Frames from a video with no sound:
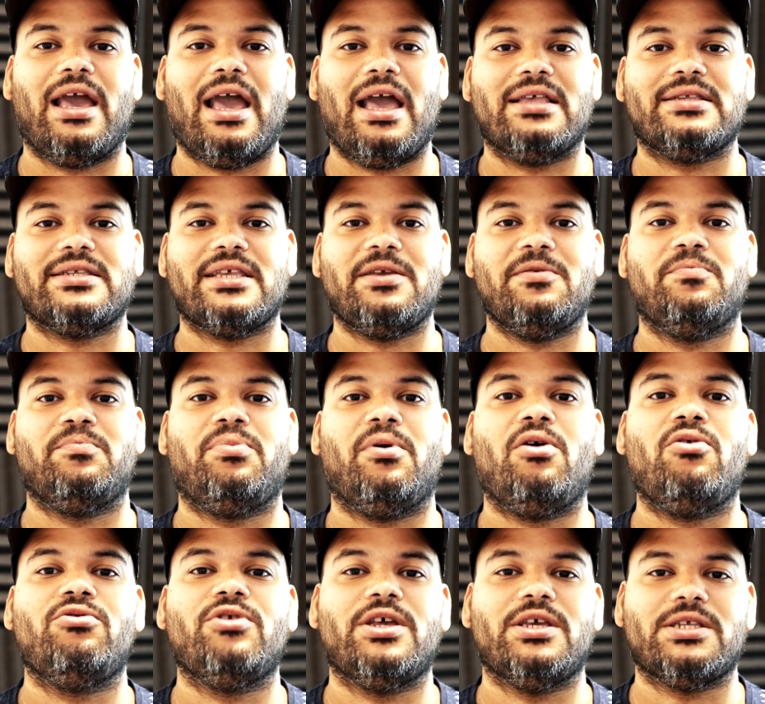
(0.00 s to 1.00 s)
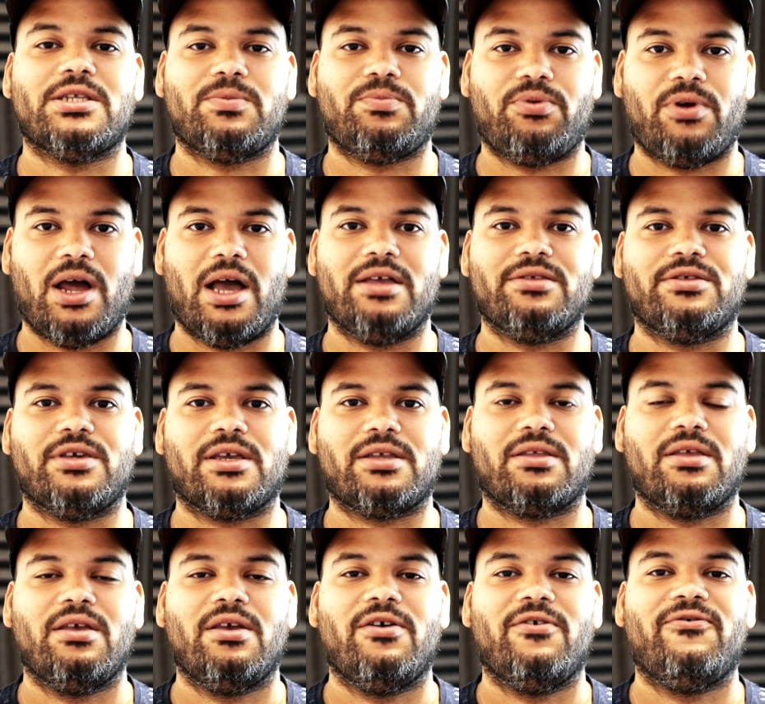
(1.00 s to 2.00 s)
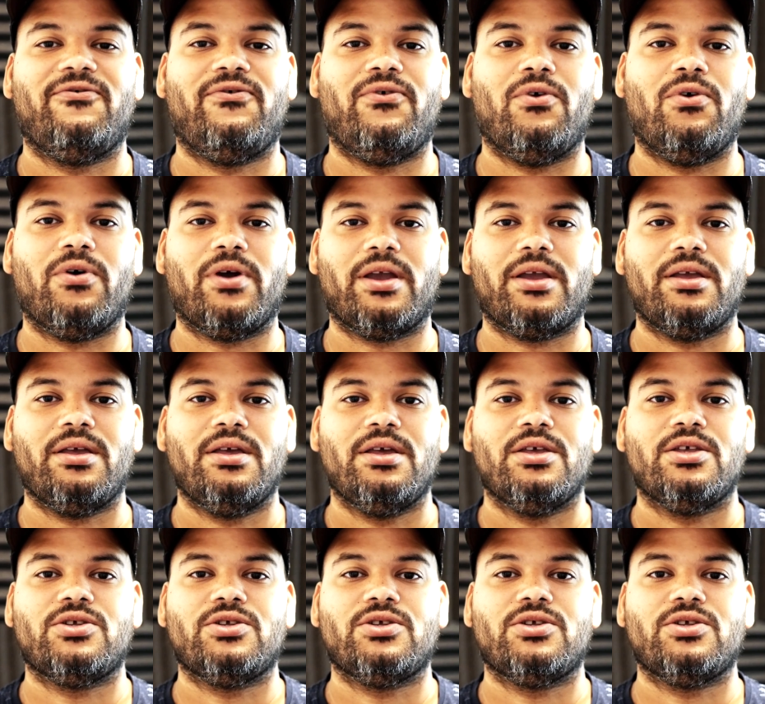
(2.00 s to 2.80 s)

as a bonus project for it.